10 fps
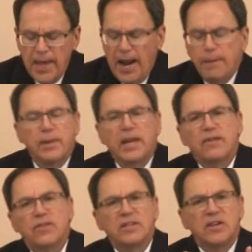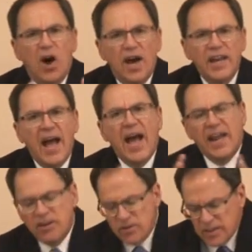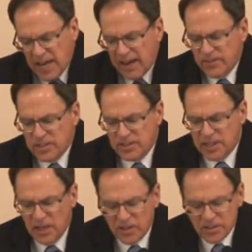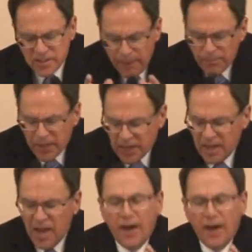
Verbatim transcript: And I believe that God added to David's skill something